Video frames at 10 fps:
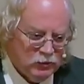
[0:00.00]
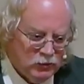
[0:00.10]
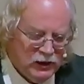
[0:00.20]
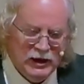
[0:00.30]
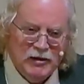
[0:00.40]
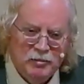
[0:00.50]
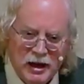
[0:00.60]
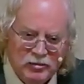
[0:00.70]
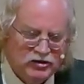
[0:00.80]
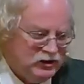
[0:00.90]
and have
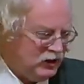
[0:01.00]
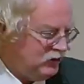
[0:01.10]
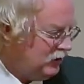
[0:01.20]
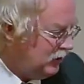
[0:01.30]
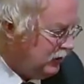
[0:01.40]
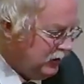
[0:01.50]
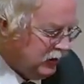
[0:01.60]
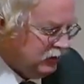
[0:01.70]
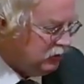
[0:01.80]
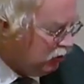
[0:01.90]
Bible studies and, and, and